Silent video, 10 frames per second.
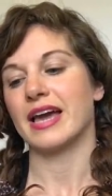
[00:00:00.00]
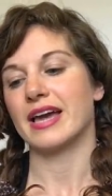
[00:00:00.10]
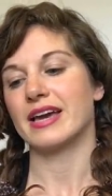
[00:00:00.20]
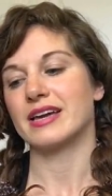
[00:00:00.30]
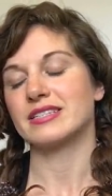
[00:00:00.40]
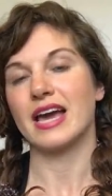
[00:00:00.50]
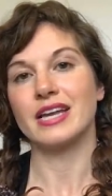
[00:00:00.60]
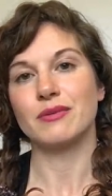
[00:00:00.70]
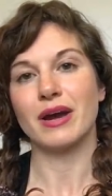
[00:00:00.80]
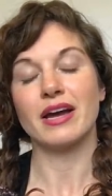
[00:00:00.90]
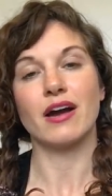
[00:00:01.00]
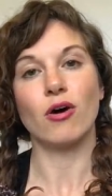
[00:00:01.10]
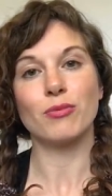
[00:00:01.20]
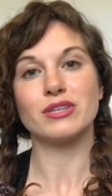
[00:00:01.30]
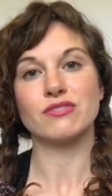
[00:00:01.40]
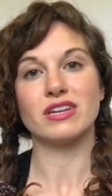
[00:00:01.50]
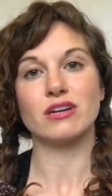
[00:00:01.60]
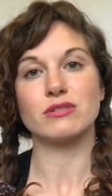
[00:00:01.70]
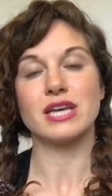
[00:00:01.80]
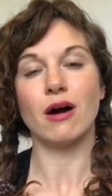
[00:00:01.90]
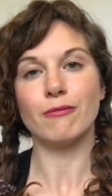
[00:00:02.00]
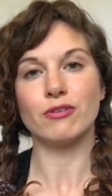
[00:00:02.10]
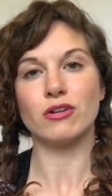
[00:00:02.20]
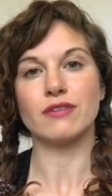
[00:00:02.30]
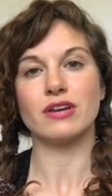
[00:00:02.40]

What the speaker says: And anyway, I hope this video was helpful.